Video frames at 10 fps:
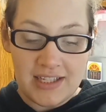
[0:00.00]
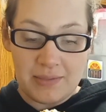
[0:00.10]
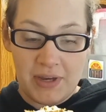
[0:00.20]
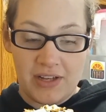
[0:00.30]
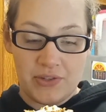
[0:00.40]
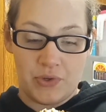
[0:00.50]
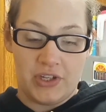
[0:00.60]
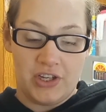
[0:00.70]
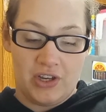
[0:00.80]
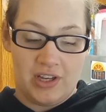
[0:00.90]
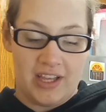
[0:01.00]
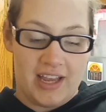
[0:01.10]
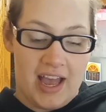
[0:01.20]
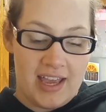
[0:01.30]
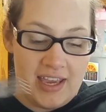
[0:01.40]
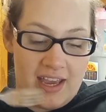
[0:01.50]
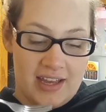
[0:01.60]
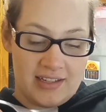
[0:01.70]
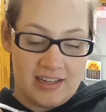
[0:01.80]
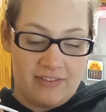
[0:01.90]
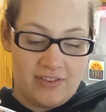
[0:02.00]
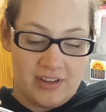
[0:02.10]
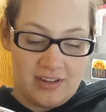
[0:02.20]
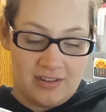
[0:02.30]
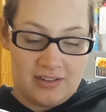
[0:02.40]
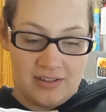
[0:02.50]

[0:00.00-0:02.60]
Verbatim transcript: smells really good. Like I can't really